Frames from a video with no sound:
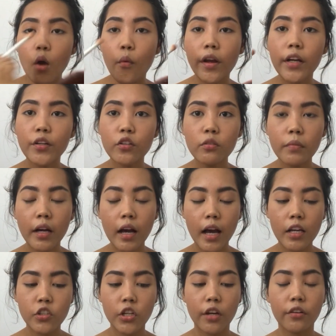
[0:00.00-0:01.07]
When I do my
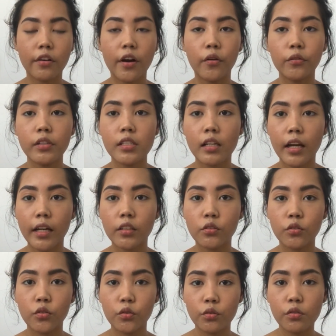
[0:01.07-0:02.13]
eyeshadow, I always
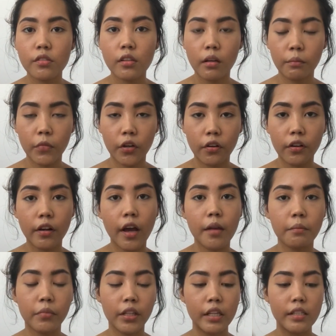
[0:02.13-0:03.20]
like to use a mirror
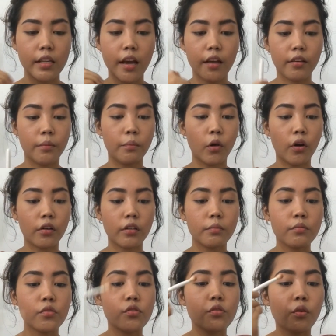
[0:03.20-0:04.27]
and place it at the
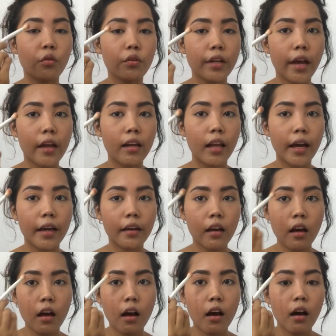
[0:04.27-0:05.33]
bottom so that like
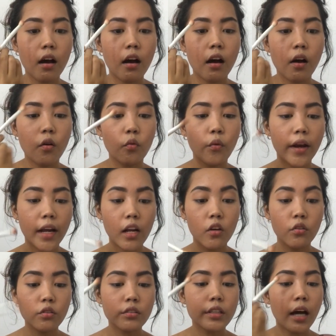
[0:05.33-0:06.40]
when I
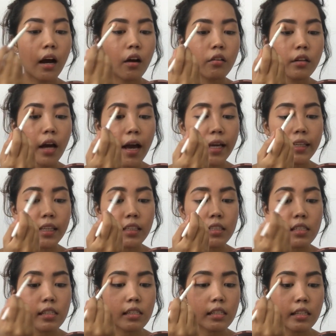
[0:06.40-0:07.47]
look down, I
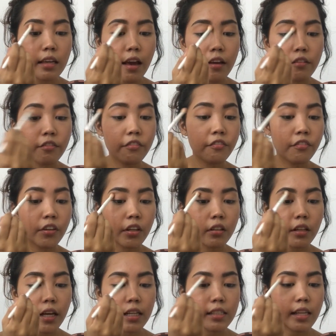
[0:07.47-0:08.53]
can see and
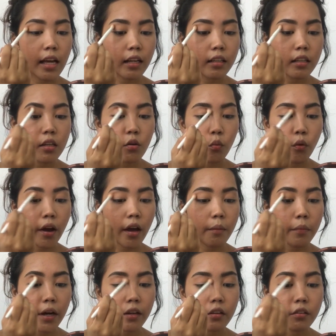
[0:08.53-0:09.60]
feel exactly where
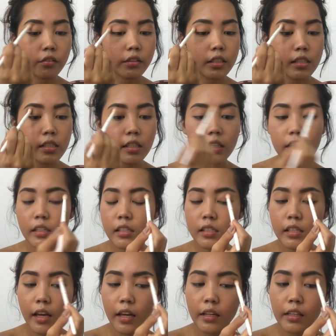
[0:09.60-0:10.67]
my crease
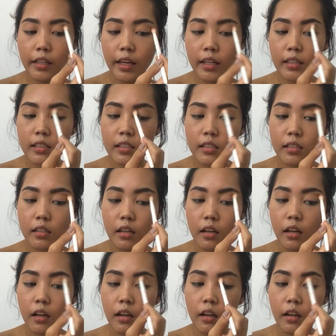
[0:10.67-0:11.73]
is, and it gets
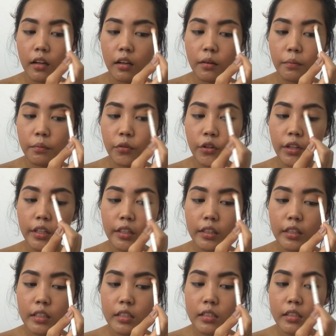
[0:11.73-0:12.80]
pretty
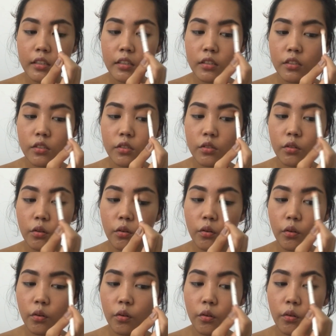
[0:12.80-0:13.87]
easy.
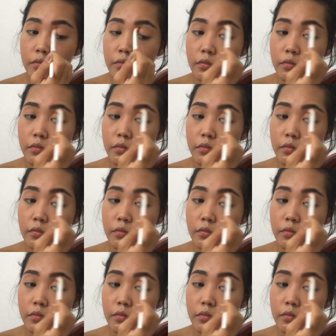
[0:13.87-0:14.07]
So,